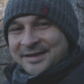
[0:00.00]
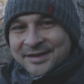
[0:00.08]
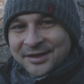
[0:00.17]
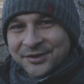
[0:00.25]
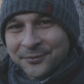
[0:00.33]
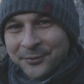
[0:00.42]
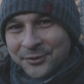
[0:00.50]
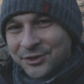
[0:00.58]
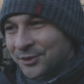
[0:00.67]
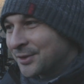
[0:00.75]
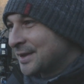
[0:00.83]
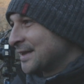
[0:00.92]
is such a
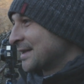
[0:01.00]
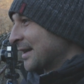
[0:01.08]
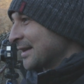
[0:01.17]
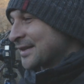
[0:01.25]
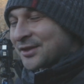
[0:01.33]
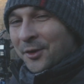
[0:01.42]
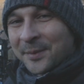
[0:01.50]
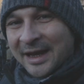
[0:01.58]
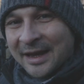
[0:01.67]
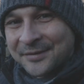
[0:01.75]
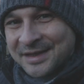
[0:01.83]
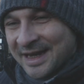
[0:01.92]
fortuitous little stop. I
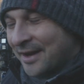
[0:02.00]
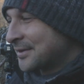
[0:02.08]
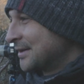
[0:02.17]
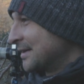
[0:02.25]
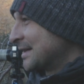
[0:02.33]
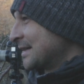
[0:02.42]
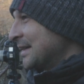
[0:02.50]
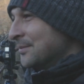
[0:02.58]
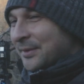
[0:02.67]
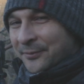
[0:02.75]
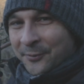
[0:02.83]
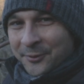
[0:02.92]
have scouted this scene
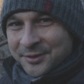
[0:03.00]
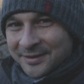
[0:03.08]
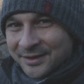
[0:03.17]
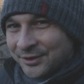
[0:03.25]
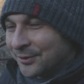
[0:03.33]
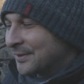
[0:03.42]
before, so I knew